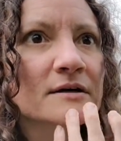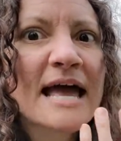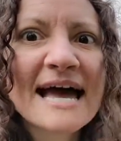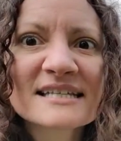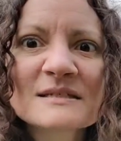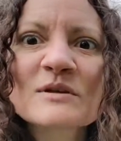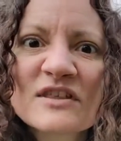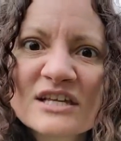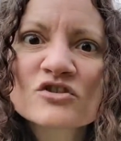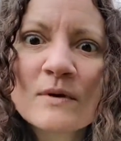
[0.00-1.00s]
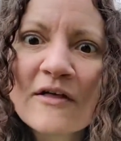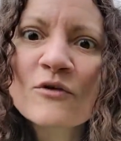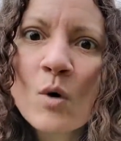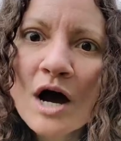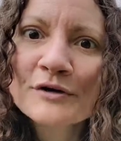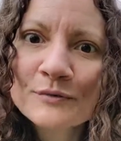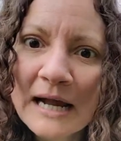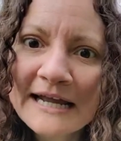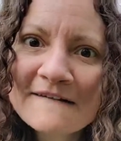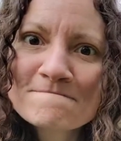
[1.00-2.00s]
Has to be things around the water,
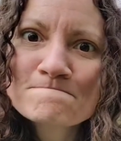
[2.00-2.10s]
right?